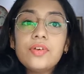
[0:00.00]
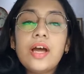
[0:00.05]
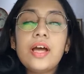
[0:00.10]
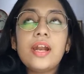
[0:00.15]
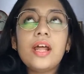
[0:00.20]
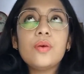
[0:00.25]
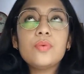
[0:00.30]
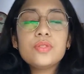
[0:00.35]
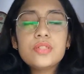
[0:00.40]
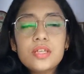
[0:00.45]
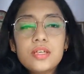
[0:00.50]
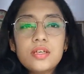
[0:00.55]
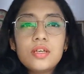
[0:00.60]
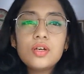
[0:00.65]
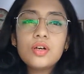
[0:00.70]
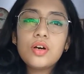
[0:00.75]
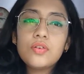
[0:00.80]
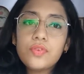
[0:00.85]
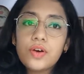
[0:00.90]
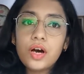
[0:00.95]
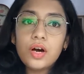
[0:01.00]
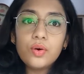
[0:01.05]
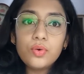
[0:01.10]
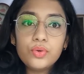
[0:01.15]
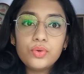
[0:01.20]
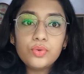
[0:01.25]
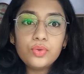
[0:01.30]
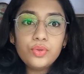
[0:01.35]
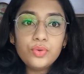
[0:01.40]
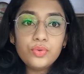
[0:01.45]
and I was thinking of how
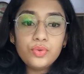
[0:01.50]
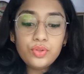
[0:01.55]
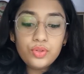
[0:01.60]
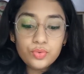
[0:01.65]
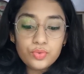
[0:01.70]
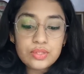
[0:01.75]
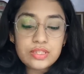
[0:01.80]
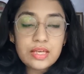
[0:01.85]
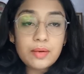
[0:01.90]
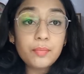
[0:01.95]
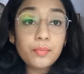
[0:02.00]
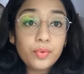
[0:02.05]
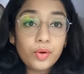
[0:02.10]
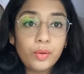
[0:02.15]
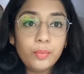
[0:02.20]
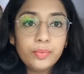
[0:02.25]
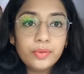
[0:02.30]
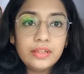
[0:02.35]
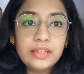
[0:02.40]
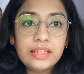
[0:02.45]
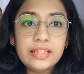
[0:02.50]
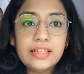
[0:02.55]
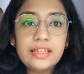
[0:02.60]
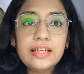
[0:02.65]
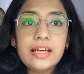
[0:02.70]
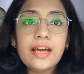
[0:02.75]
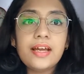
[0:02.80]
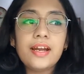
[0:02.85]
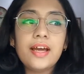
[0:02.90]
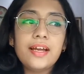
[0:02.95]
to use them
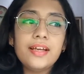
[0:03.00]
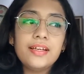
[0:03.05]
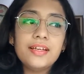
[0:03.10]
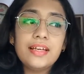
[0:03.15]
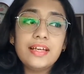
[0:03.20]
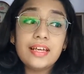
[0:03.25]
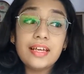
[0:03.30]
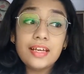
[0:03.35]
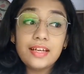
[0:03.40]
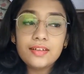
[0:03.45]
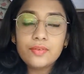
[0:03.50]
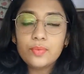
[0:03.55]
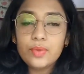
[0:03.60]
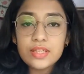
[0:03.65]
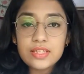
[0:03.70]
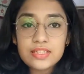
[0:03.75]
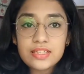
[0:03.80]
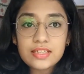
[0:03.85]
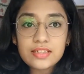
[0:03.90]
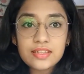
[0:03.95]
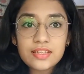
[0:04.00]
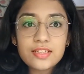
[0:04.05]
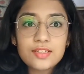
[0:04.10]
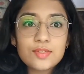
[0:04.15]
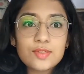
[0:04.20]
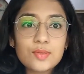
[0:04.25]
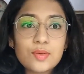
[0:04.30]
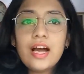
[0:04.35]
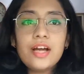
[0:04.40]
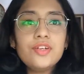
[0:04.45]
properly, and I hate wasting
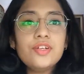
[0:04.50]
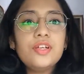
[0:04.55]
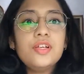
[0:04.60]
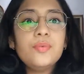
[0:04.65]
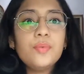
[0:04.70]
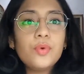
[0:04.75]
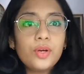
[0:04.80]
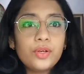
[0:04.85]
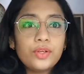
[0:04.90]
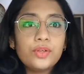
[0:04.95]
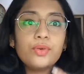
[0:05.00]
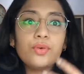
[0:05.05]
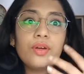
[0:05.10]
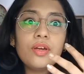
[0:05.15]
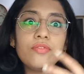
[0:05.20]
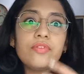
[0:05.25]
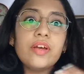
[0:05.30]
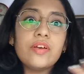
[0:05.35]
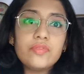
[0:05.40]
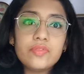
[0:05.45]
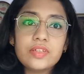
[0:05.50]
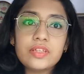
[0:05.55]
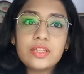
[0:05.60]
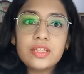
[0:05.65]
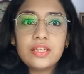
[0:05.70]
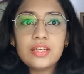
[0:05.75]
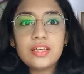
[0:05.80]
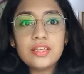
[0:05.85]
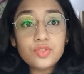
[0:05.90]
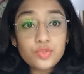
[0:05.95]
things, so I really wanted to give
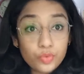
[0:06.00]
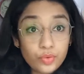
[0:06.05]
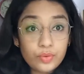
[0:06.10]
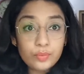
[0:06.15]
everything its own